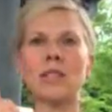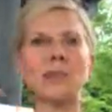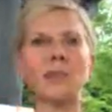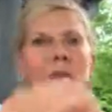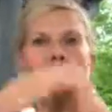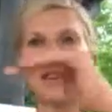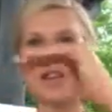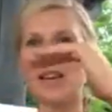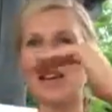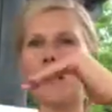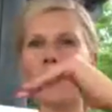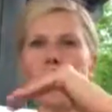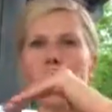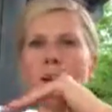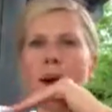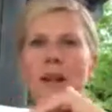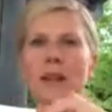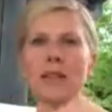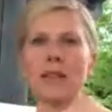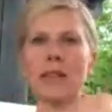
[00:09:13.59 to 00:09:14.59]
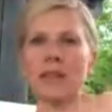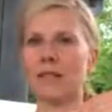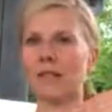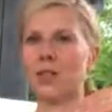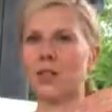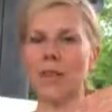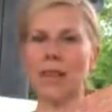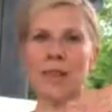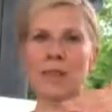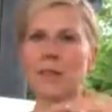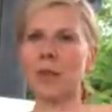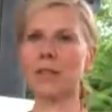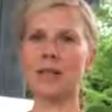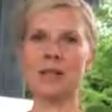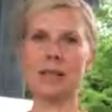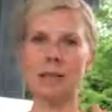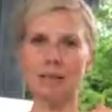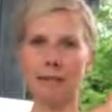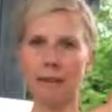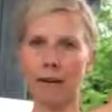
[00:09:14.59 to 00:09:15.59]
when you think about balance, Chinese
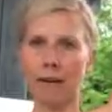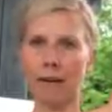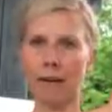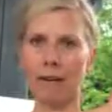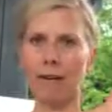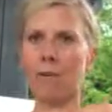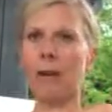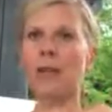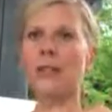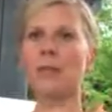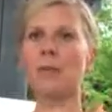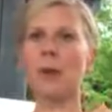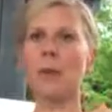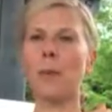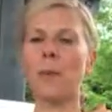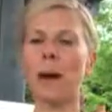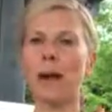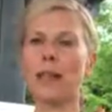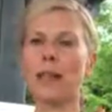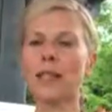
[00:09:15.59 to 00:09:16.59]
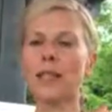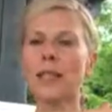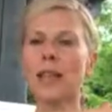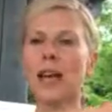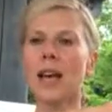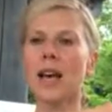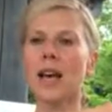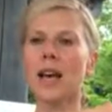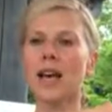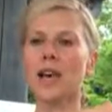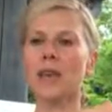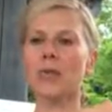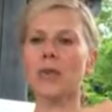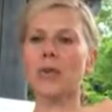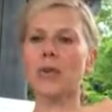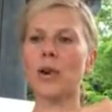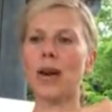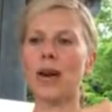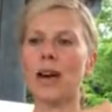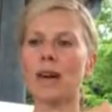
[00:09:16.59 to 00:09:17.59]
medicine, very much about balance. If
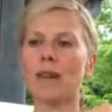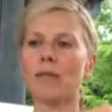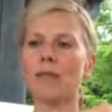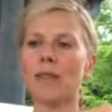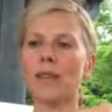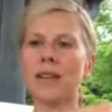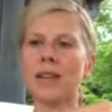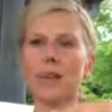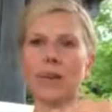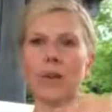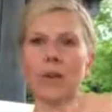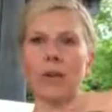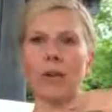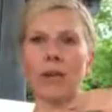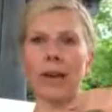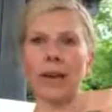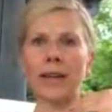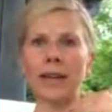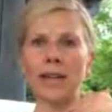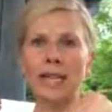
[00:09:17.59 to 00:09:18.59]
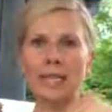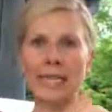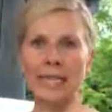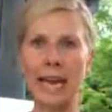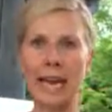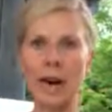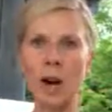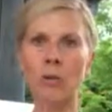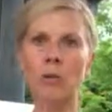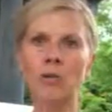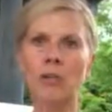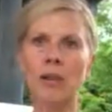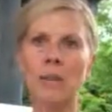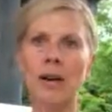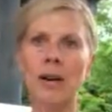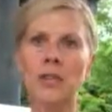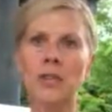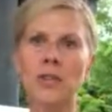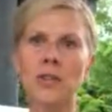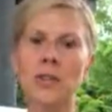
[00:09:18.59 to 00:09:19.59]
you have things that are going down too
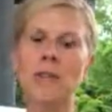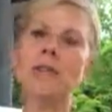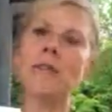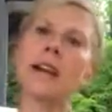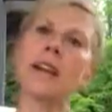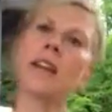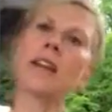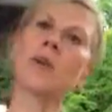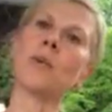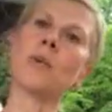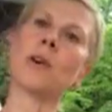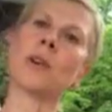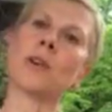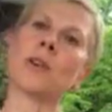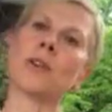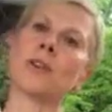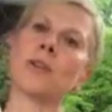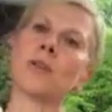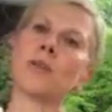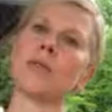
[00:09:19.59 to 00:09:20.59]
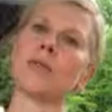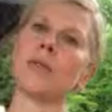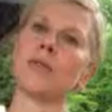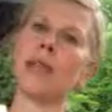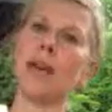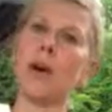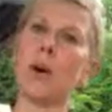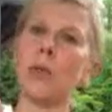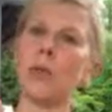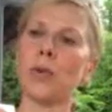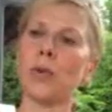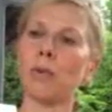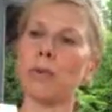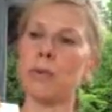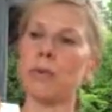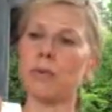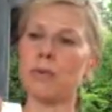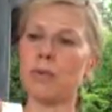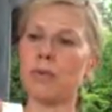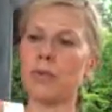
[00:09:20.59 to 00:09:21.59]
much, then you want to use the upward
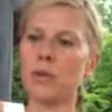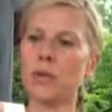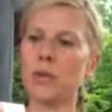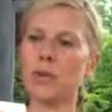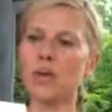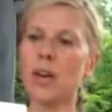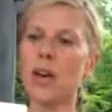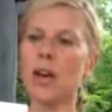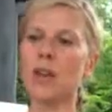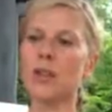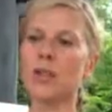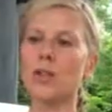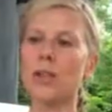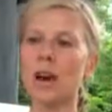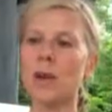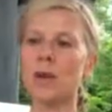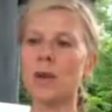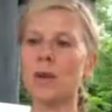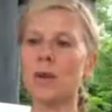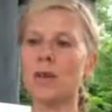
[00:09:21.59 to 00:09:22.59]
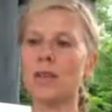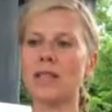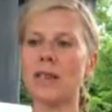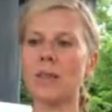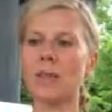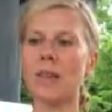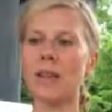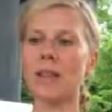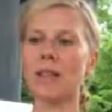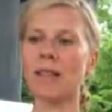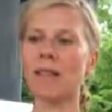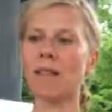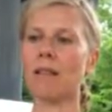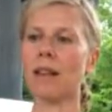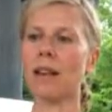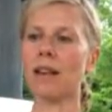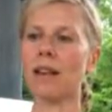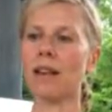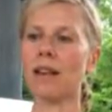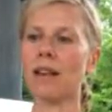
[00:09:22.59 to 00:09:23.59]
moving foods. So that would be something
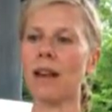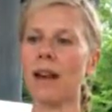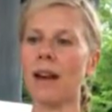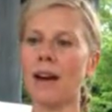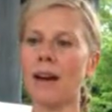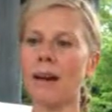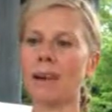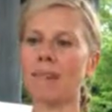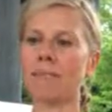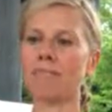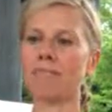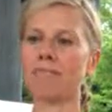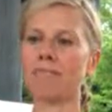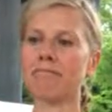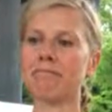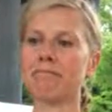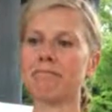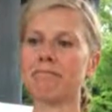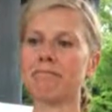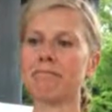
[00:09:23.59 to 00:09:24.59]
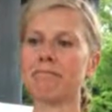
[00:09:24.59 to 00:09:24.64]
like um,